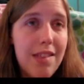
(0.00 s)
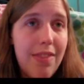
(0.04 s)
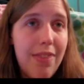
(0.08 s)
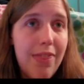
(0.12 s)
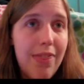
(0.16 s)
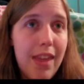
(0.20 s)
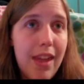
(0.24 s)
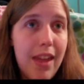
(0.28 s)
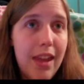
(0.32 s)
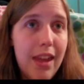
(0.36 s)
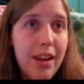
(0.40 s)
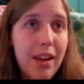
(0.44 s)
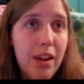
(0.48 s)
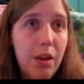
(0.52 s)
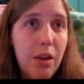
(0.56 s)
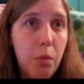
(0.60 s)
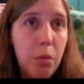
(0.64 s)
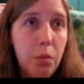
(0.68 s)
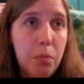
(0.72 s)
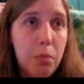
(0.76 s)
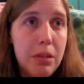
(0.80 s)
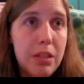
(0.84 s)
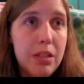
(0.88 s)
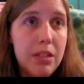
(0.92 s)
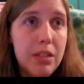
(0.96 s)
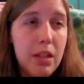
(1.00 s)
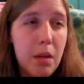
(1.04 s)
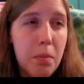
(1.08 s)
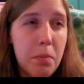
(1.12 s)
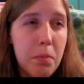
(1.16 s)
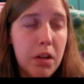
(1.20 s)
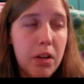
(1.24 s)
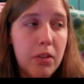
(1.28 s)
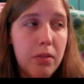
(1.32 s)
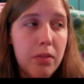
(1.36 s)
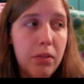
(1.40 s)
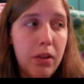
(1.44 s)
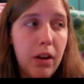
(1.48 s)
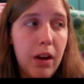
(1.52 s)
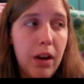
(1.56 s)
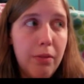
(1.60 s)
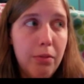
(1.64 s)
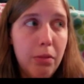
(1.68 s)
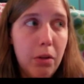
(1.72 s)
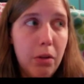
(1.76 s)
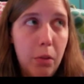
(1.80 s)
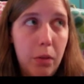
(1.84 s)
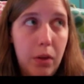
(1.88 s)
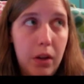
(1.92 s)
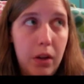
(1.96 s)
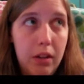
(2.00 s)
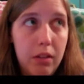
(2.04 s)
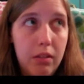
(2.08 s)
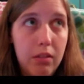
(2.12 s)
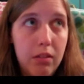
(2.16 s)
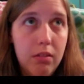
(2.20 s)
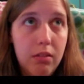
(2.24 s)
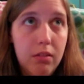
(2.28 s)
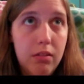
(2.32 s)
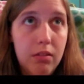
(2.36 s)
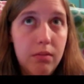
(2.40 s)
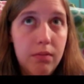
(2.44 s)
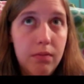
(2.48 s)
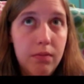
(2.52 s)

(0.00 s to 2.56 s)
And then it will be summer for everyone.